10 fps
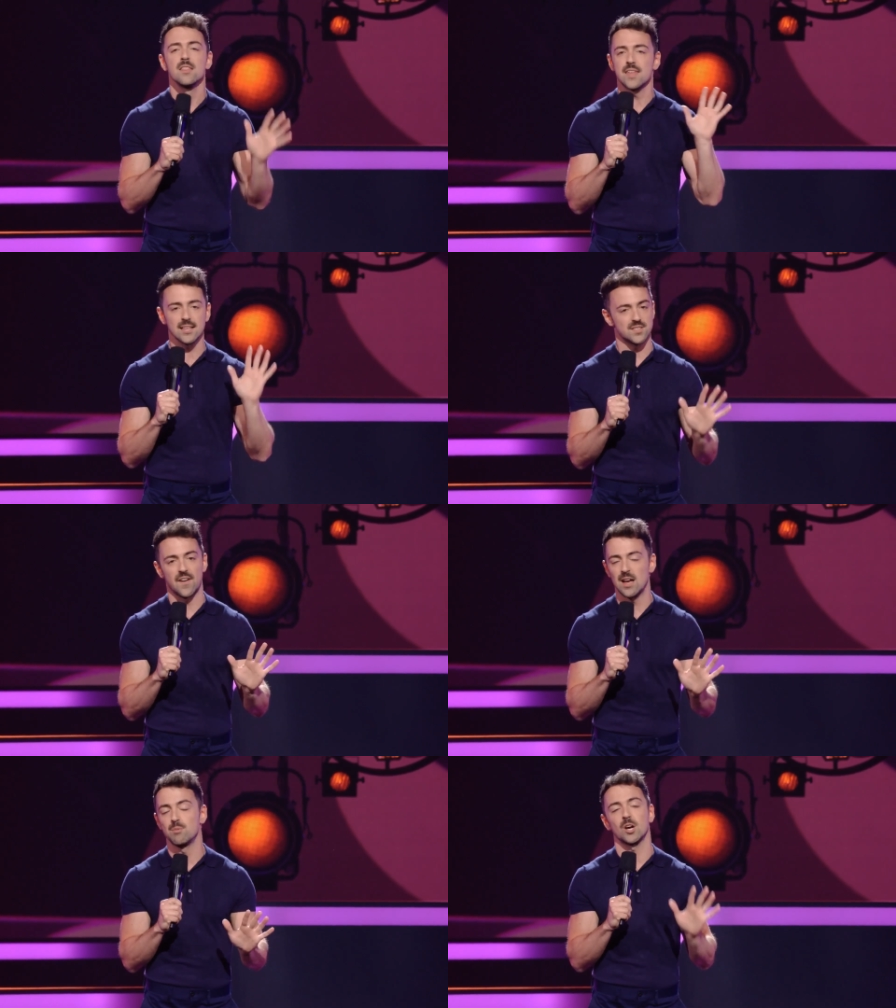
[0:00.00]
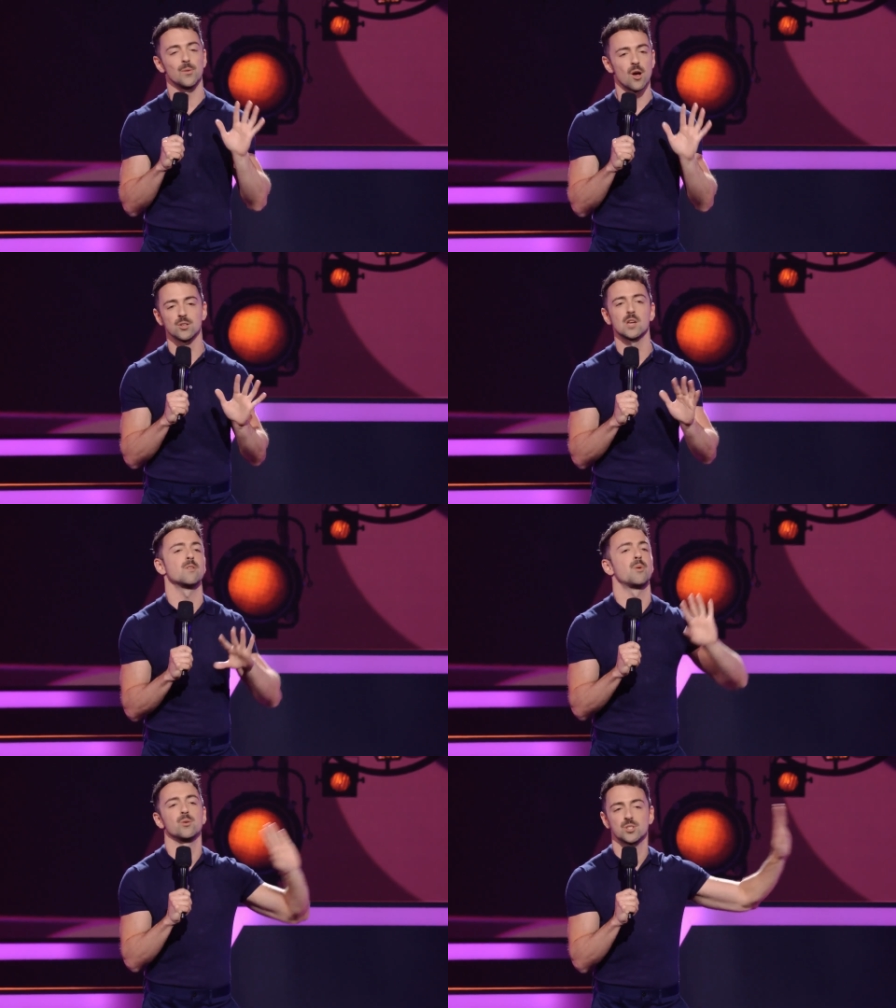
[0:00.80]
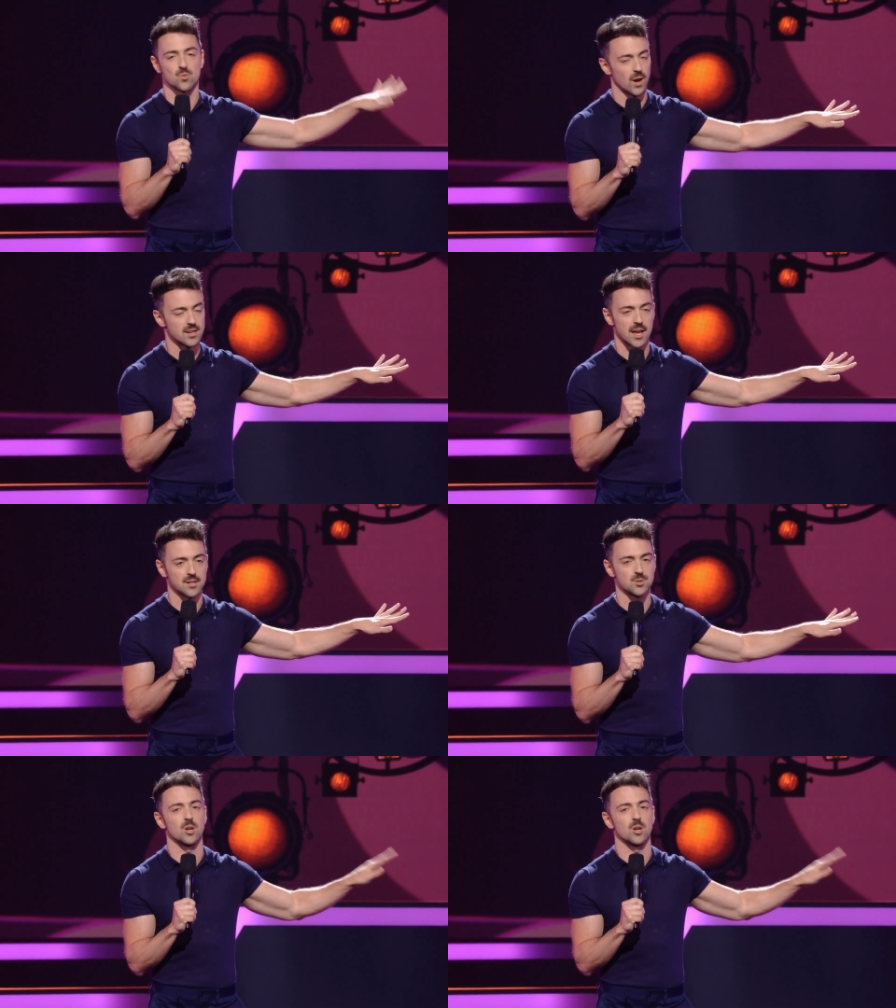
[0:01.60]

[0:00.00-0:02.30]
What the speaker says: that's fine, but can we also have a poster right next to